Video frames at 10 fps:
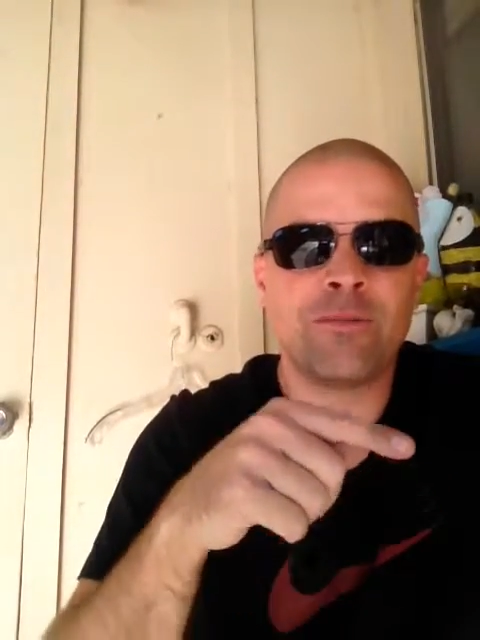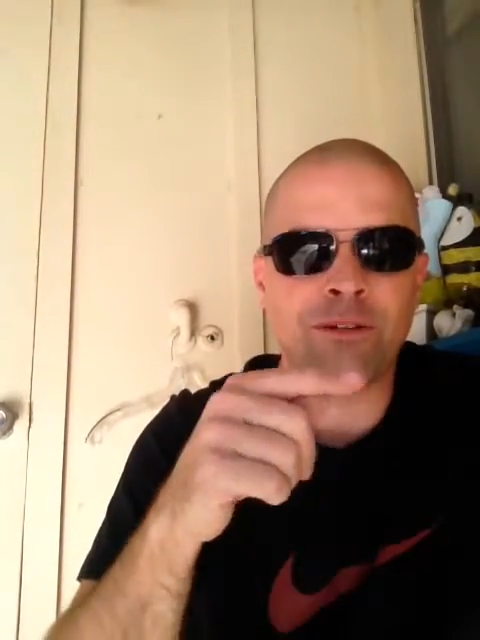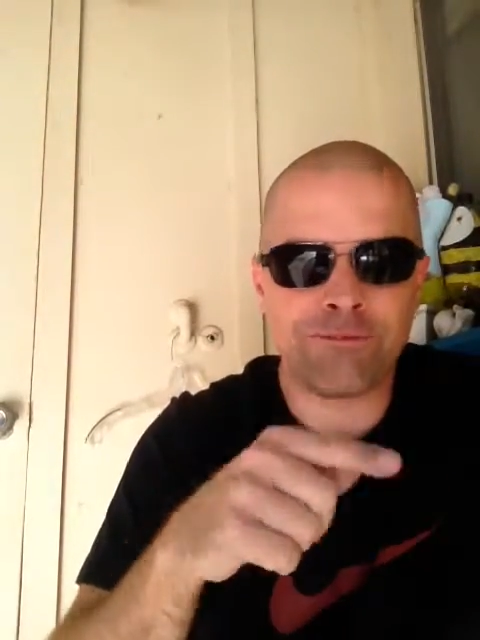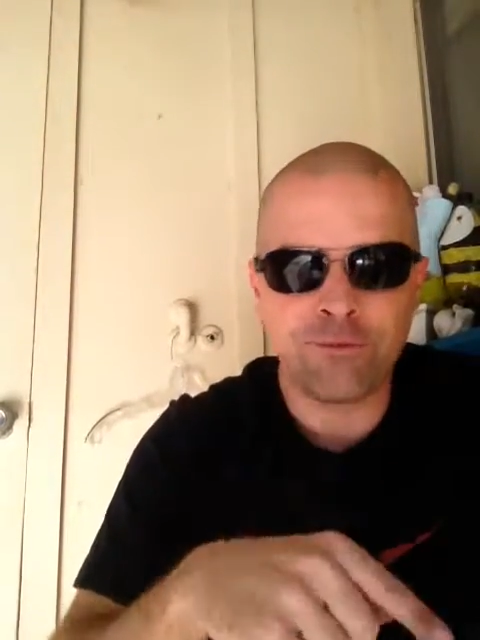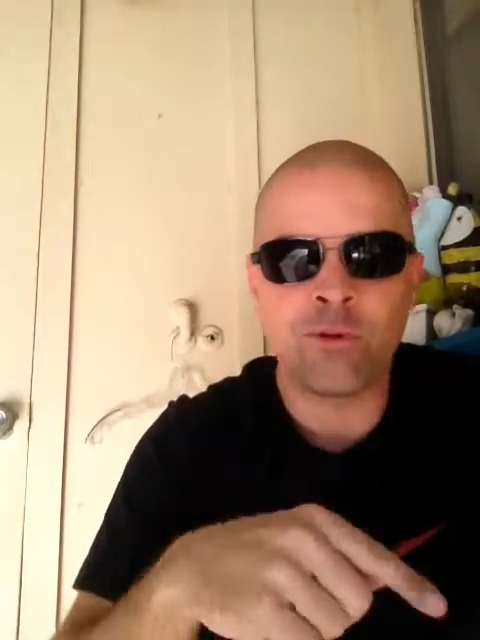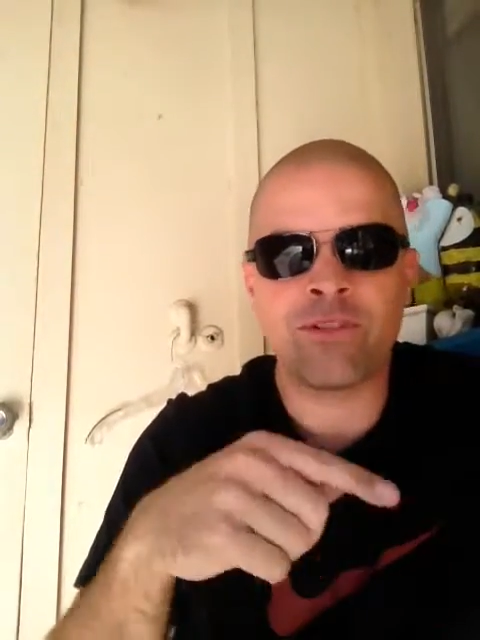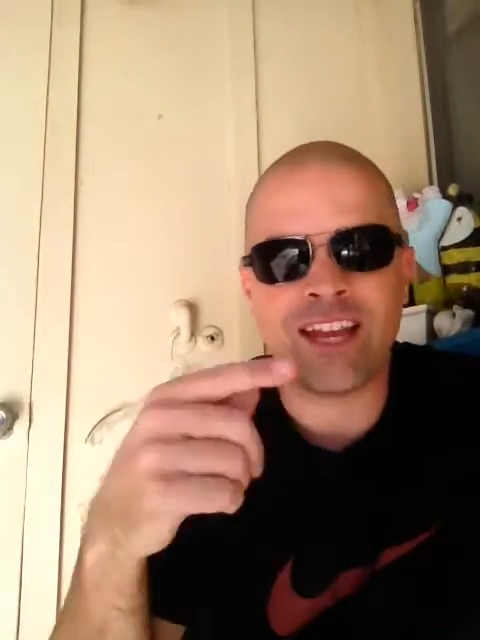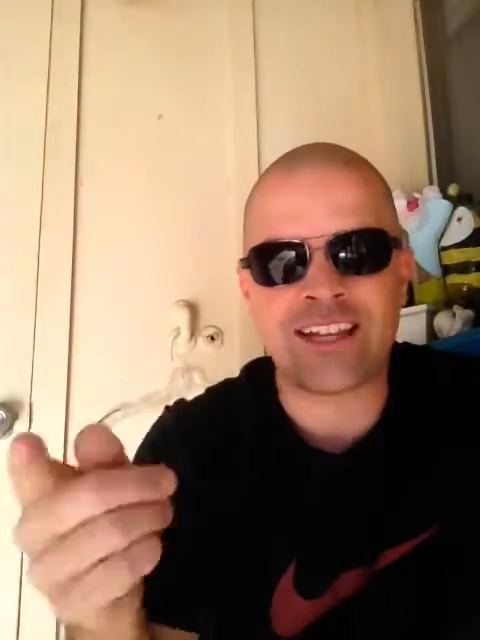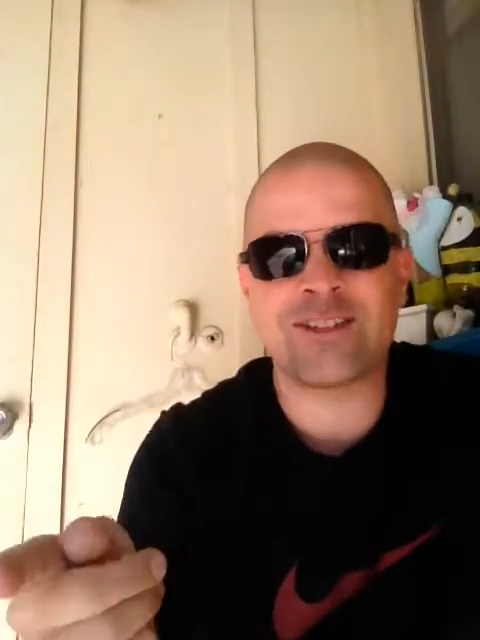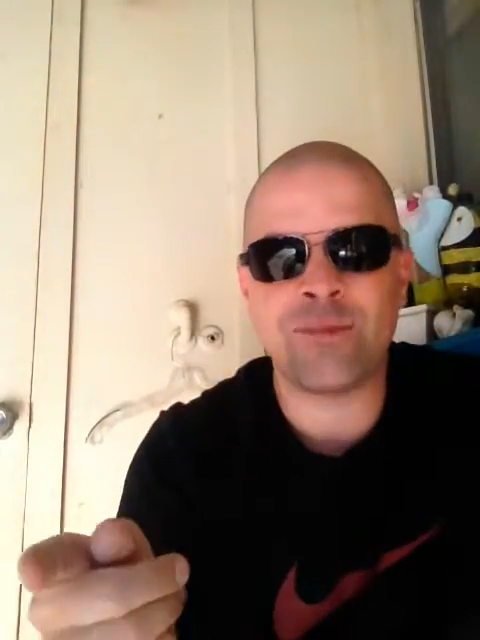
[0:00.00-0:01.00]
before
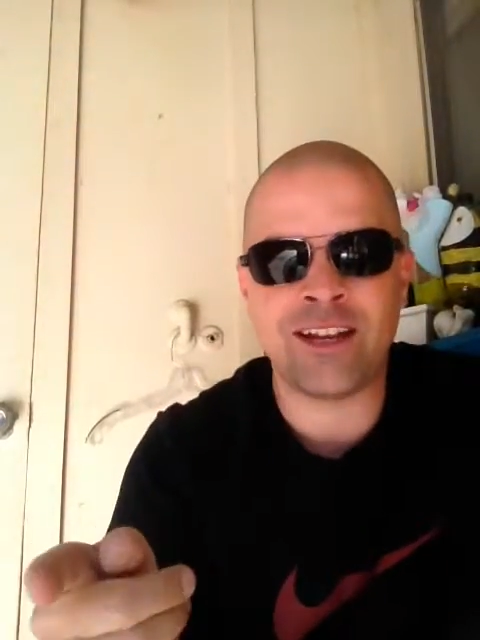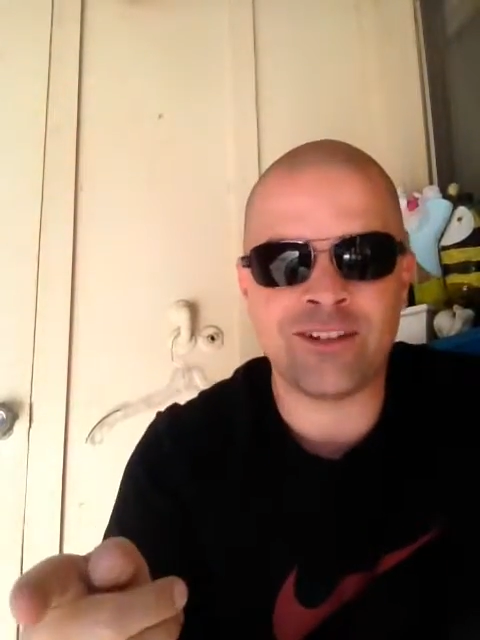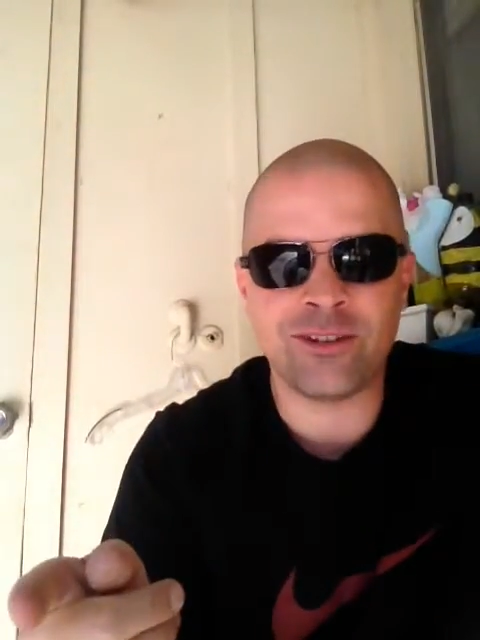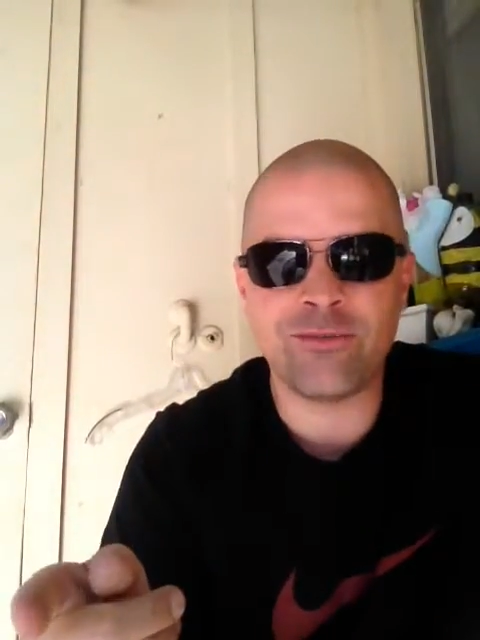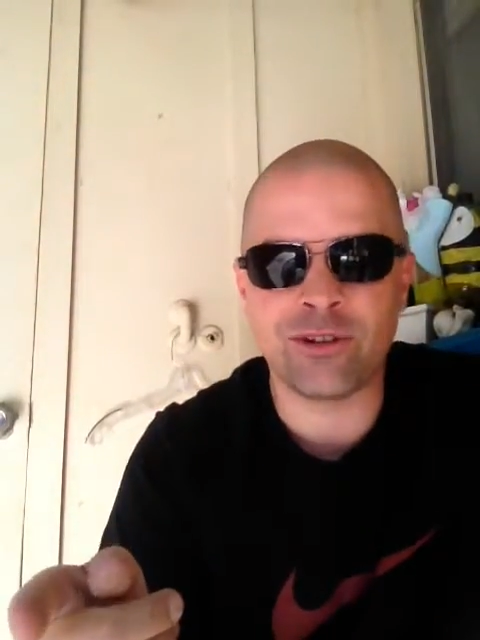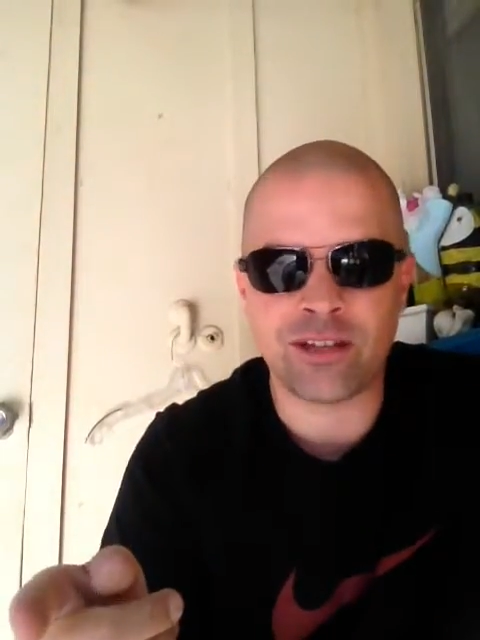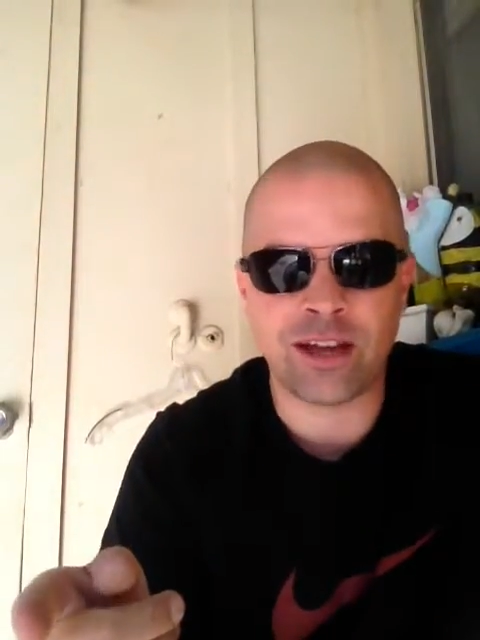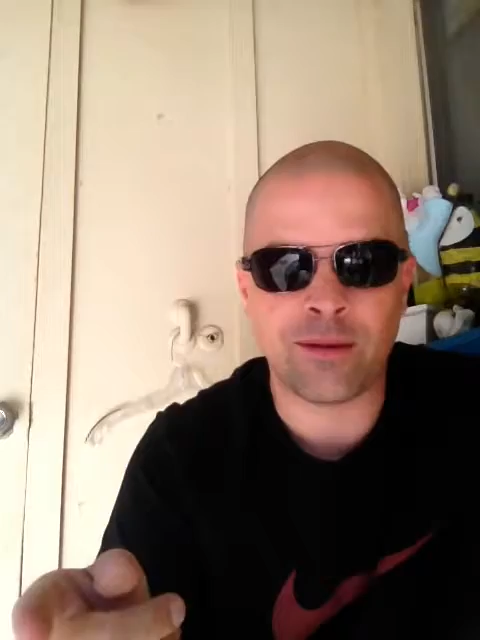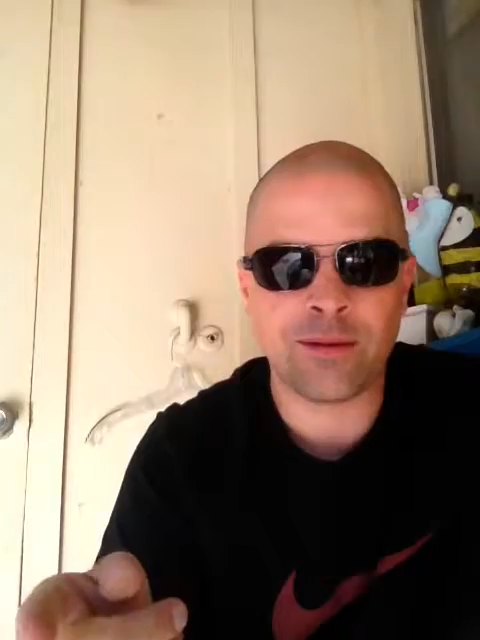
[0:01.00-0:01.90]
the estimated delivery time.